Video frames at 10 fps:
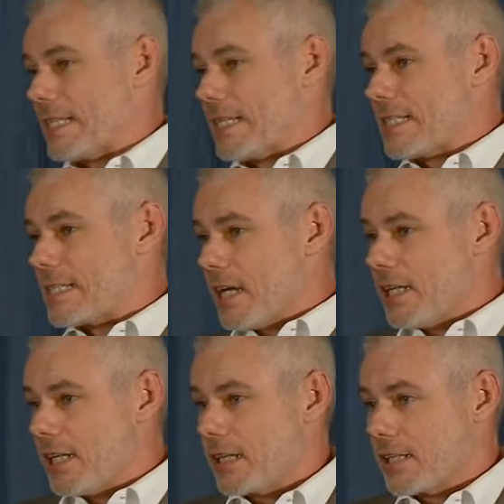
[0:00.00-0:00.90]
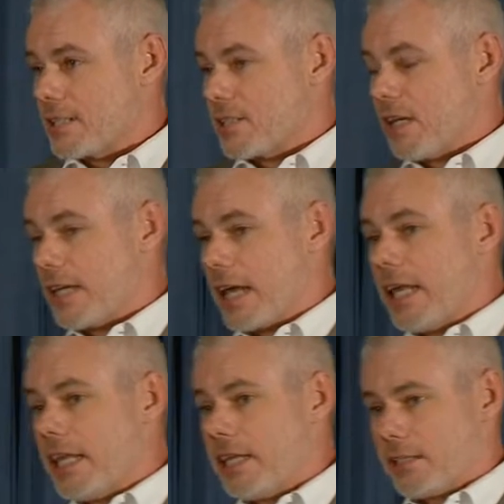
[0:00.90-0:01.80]
studying
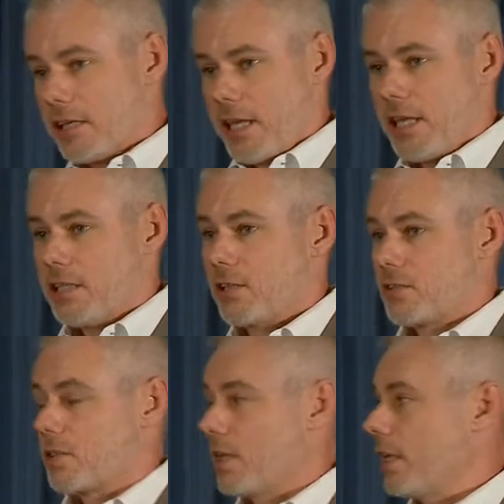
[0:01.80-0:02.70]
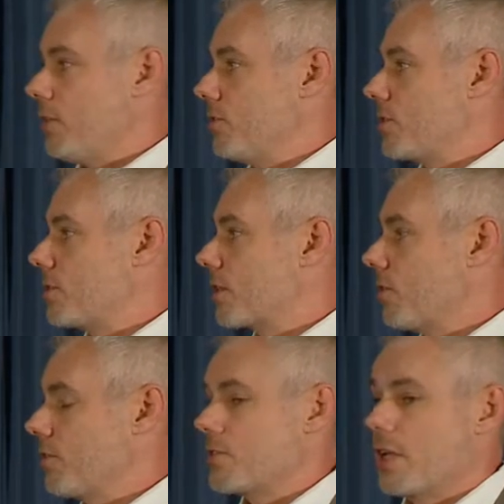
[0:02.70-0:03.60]
any clinical study that uses the
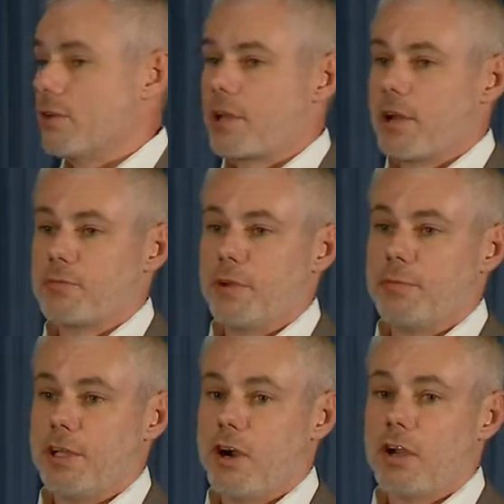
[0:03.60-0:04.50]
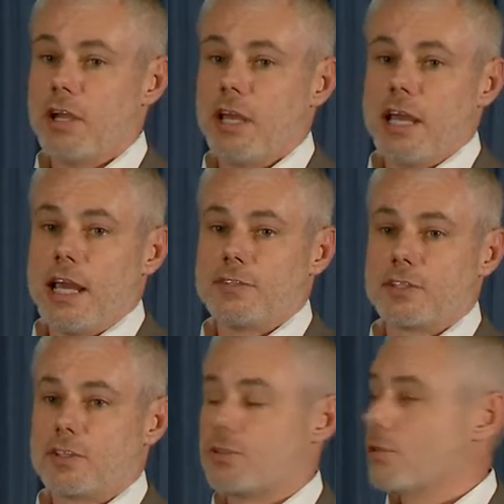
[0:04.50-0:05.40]
current standard of care for MDR as a
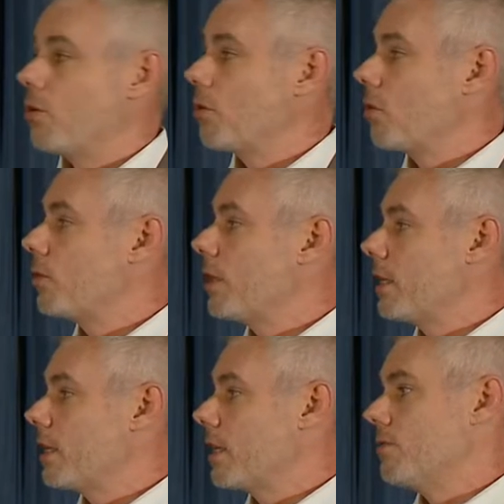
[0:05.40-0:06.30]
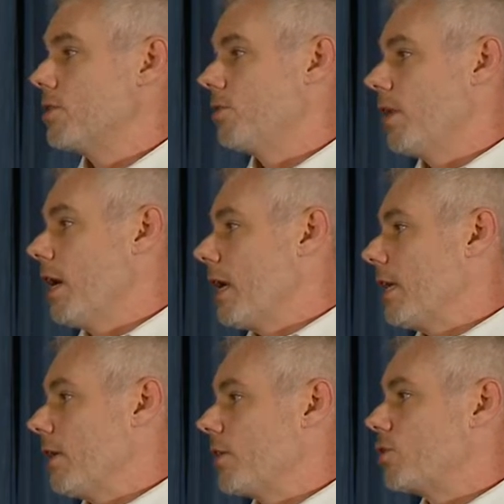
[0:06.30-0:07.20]
control really gives you,
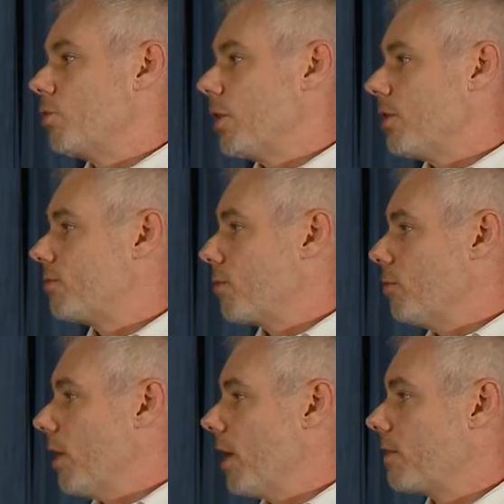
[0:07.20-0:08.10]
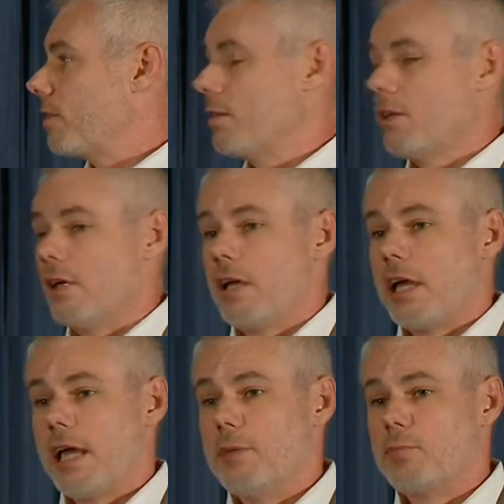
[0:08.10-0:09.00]
a 24-month
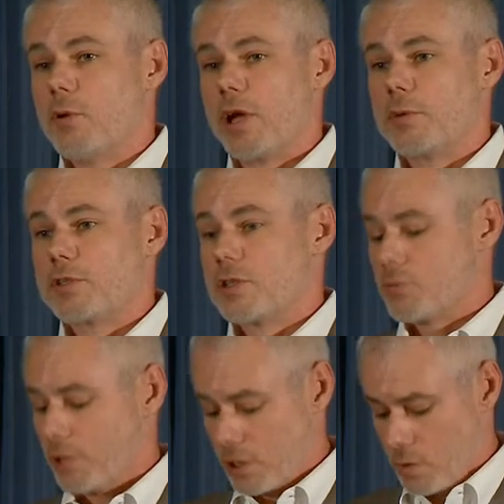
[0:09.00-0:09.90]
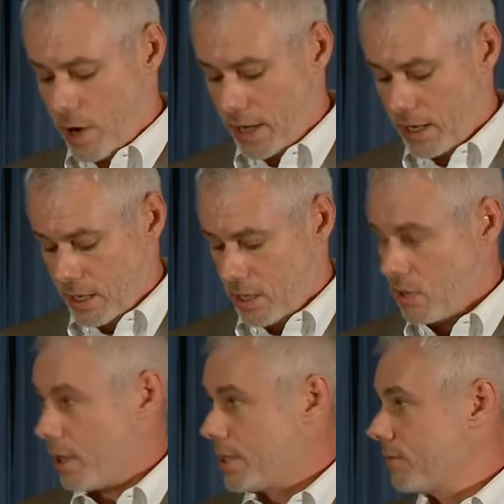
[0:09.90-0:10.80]
endpoint, which is really quite
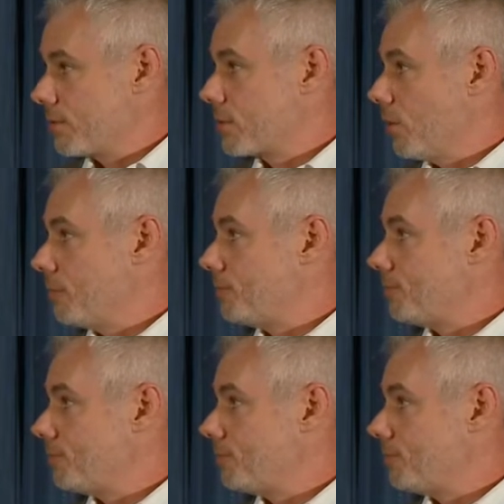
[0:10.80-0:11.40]
difficult.